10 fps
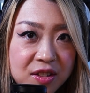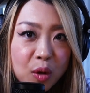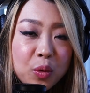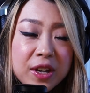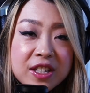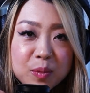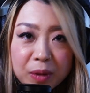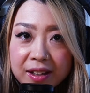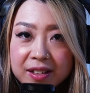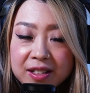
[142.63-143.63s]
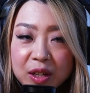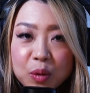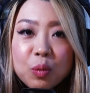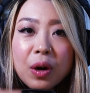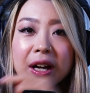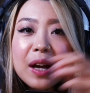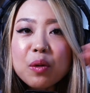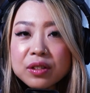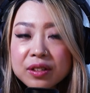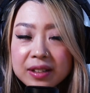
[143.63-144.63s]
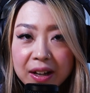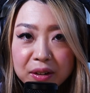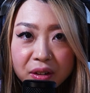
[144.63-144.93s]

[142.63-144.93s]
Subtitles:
So which means what I want to tell